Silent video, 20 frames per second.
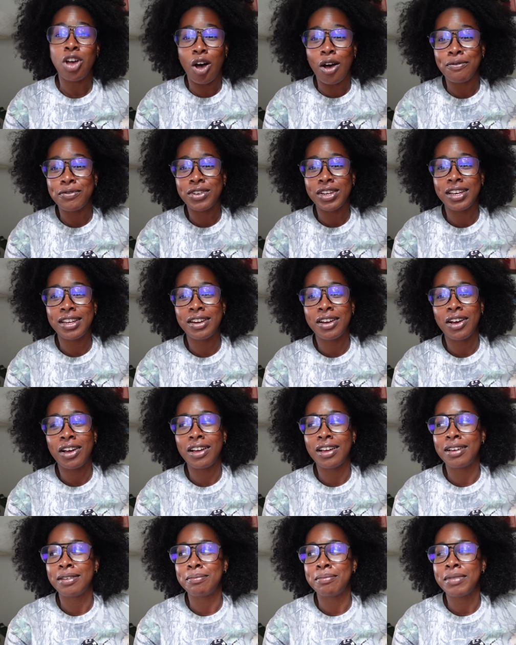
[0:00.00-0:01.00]
often
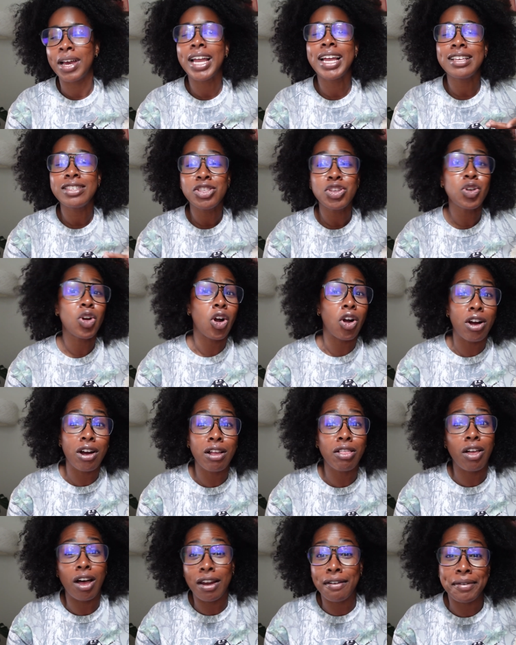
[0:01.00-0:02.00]
on, I guess there are
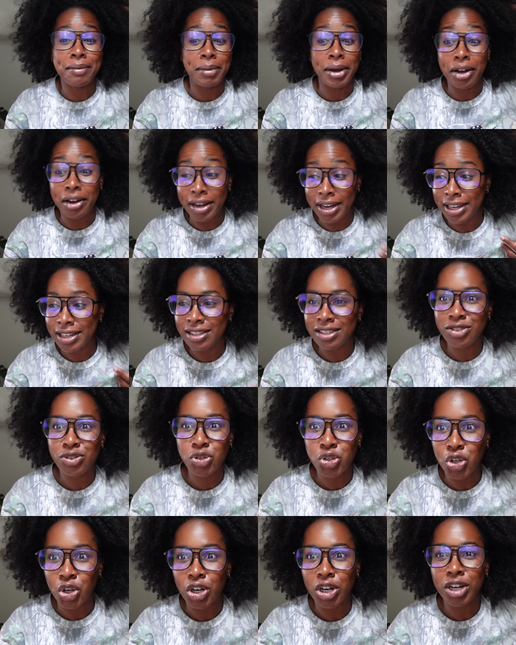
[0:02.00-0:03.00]
a lot of Americans,
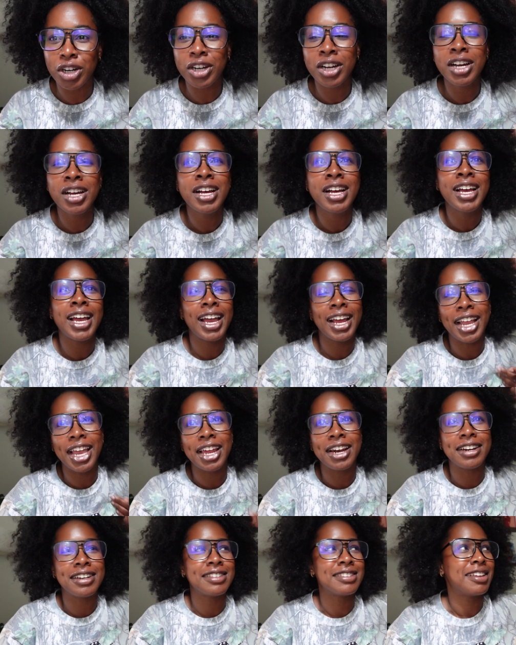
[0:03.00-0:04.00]
sure, and
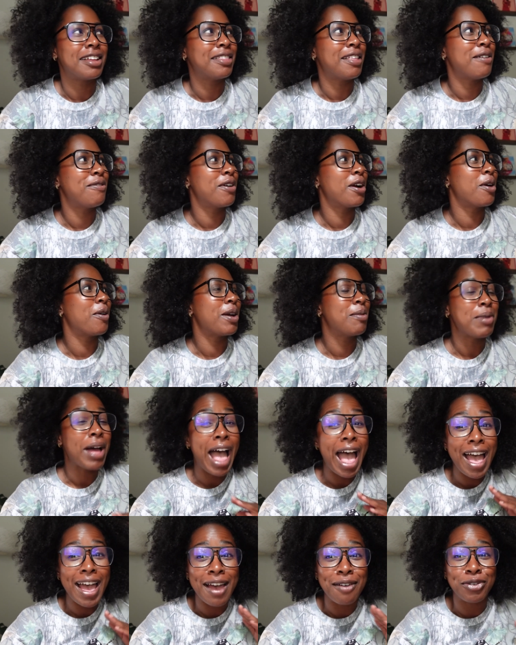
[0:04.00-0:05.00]
Canada's not that far away,
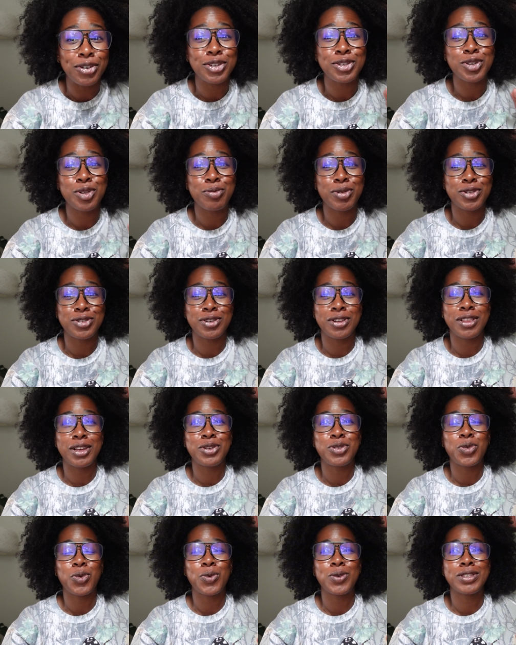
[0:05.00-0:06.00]
but every single person on
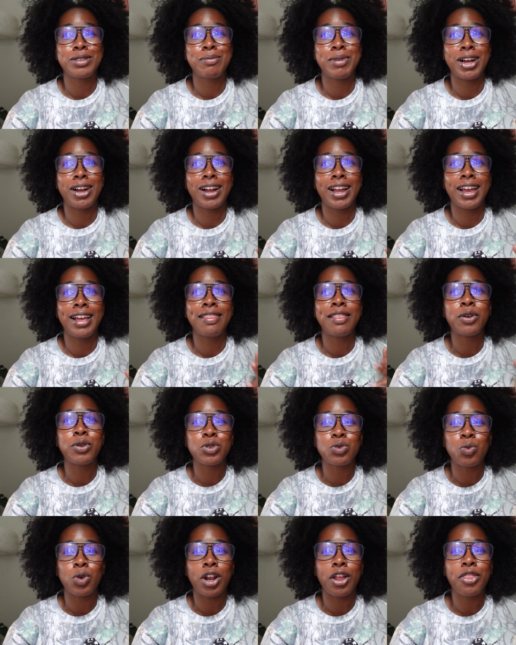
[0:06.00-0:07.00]
that tour was American. There
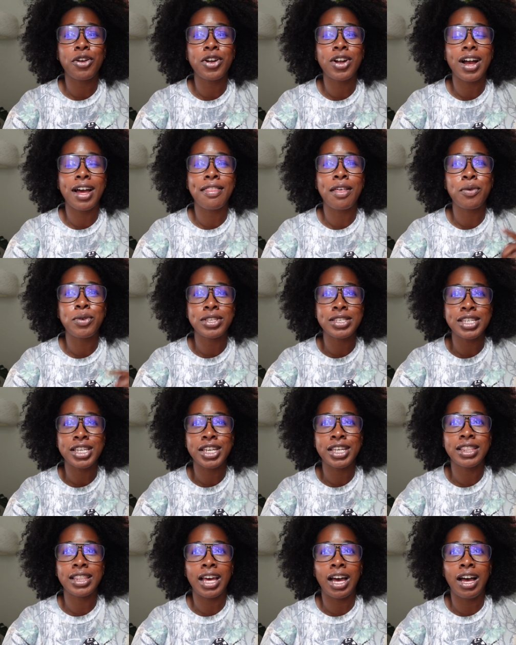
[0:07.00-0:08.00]
was one other guy that
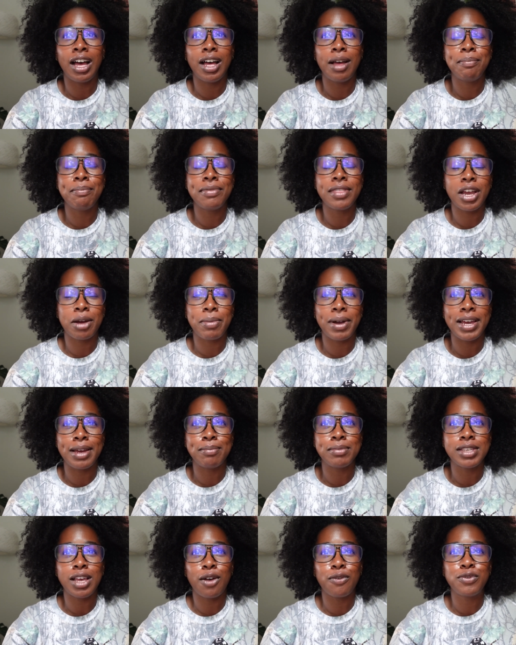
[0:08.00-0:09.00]
was there by
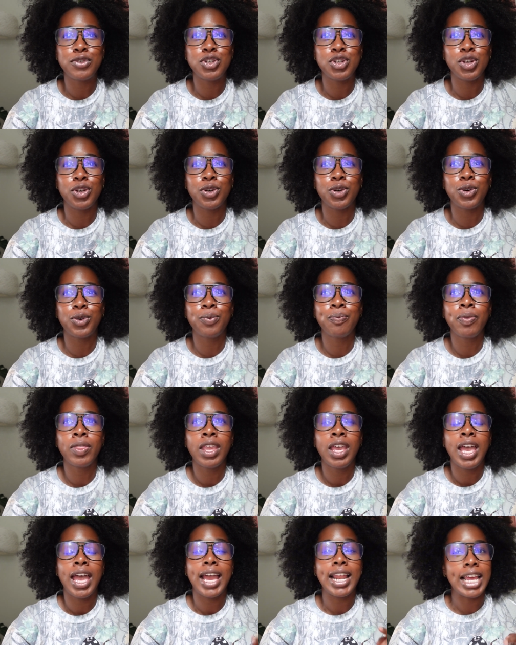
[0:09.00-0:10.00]
himself too,
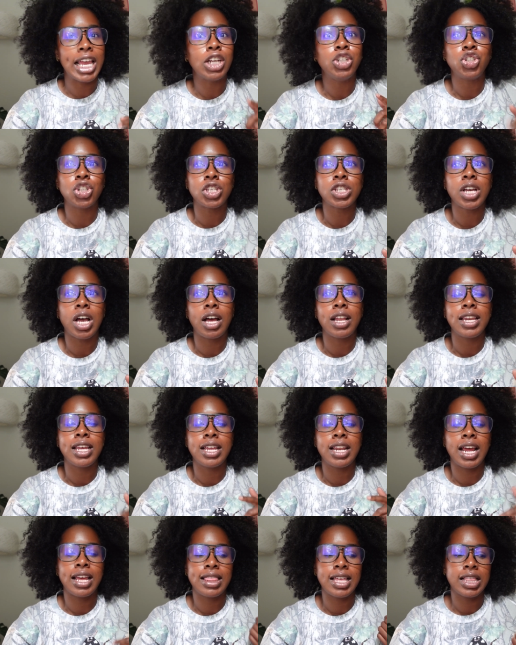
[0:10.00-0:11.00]
and he had just gotten
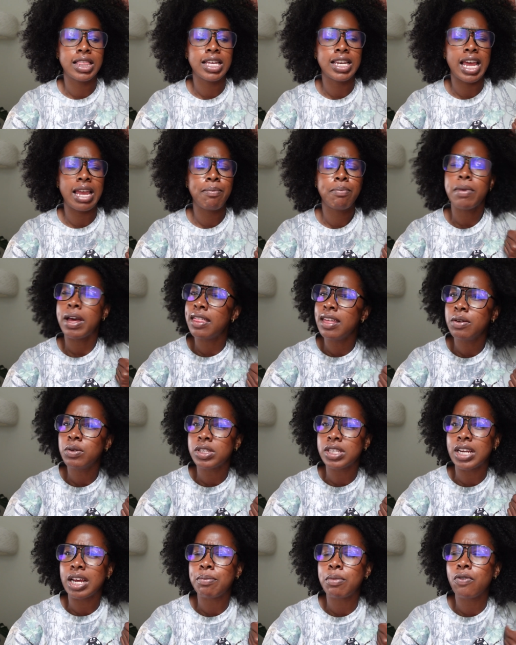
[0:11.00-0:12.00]
in, I think it was
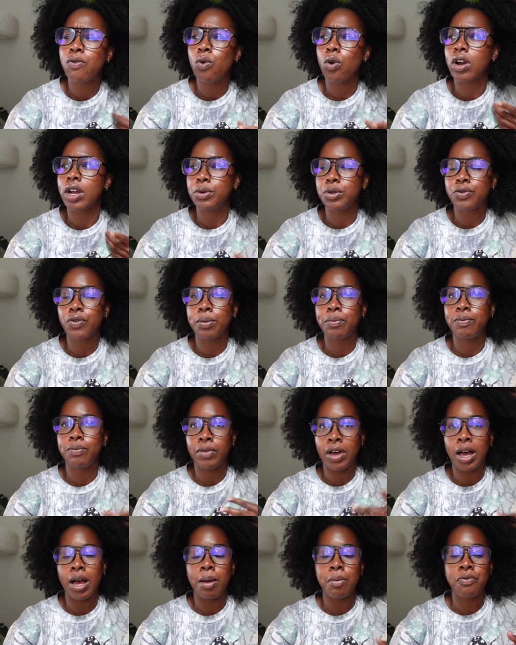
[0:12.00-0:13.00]
the night before. He was from
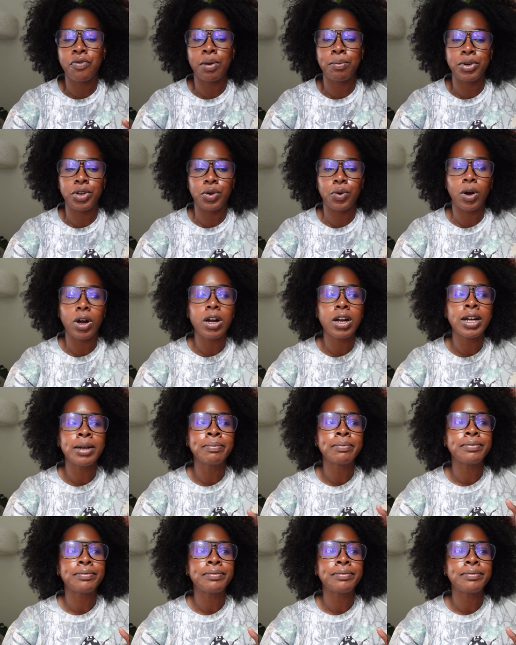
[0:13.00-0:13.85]
New York,